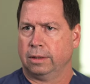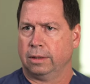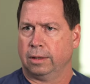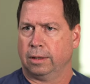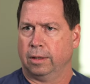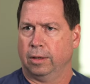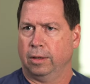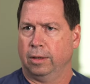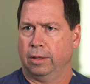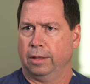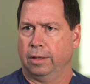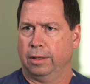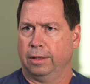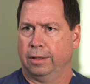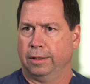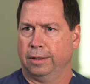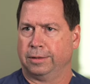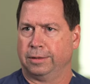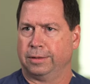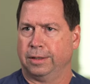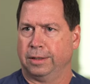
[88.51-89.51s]
you know,
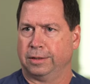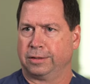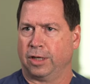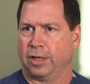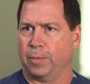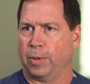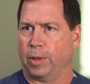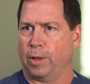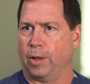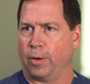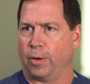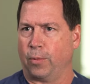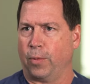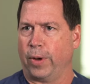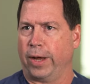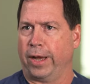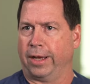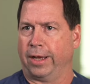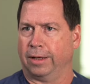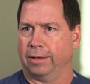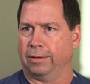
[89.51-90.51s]
it's come a long
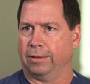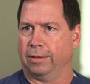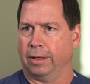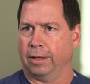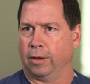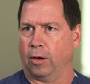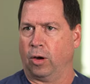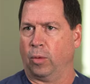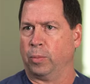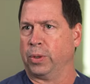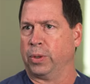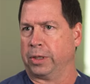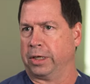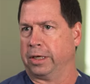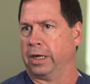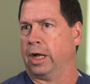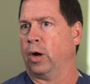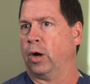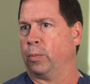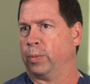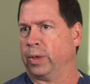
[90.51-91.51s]
way in our ability
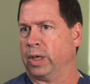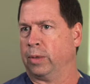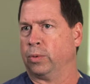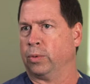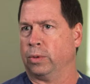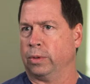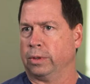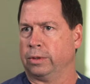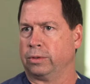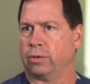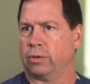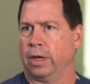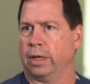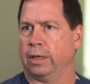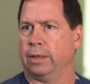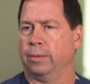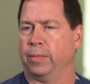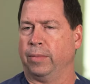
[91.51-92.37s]
to help people and trying